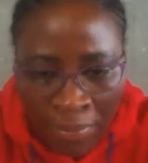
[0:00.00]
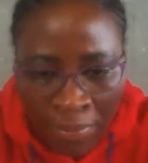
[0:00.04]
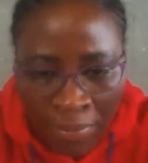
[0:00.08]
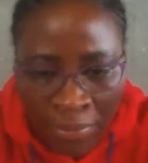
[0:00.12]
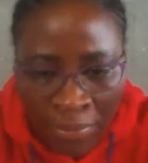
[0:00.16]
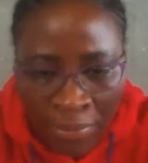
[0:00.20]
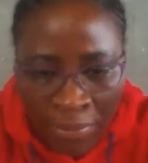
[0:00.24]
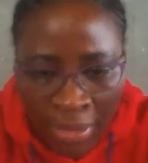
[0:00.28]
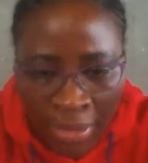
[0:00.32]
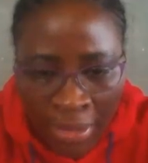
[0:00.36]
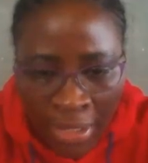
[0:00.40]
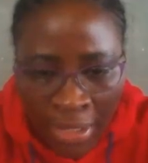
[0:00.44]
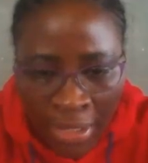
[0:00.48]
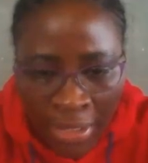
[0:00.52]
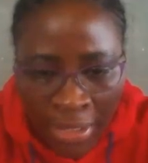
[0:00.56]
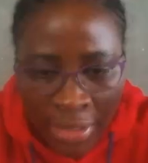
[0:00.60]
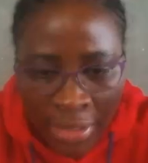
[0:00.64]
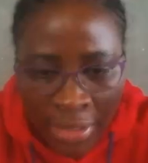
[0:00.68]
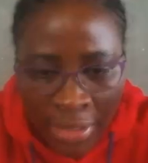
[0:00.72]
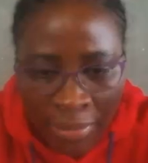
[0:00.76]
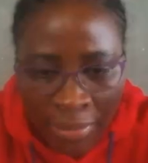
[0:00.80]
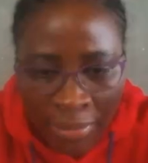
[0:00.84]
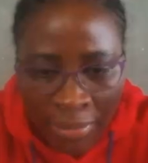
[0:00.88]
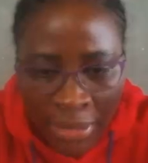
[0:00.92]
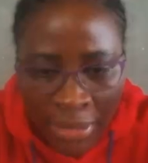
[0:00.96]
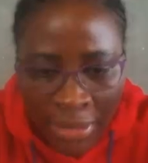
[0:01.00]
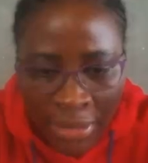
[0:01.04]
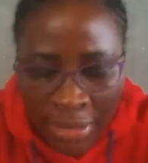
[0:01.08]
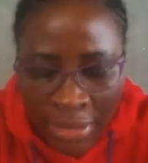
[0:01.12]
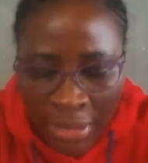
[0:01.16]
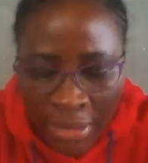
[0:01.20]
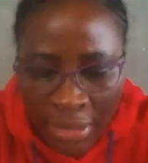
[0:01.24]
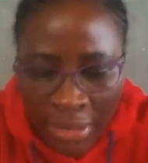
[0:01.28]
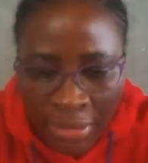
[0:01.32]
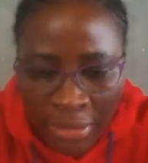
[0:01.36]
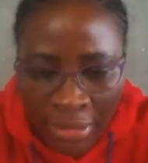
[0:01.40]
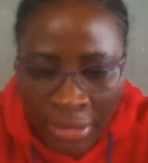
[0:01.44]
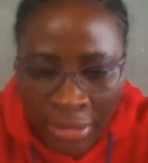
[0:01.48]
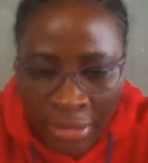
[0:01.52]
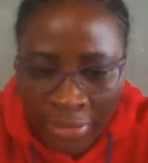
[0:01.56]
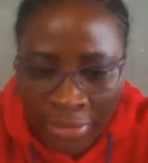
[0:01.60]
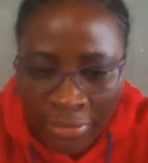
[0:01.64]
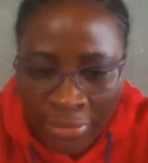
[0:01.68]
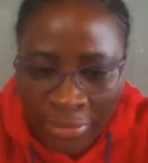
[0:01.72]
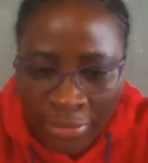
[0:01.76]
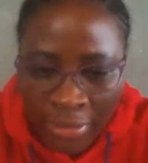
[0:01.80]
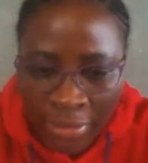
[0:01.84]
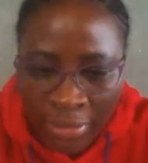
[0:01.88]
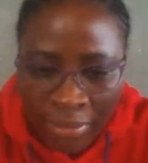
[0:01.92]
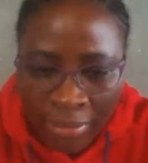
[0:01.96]
You can add the meeting here or leave
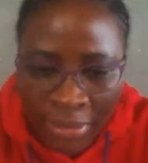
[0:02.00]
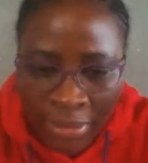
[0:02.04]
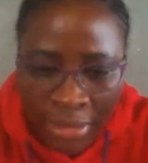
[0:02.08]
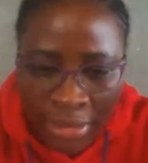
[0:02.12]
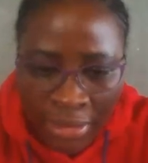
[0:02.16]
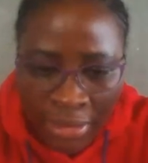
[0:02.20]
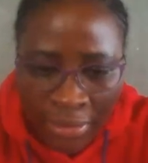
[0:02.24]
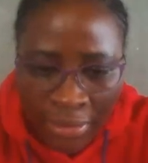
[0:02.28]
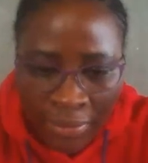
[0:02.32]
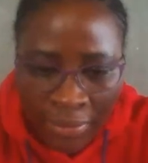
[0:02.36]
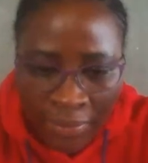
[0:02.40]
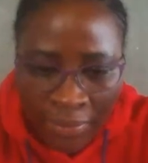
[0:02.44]
the meeting.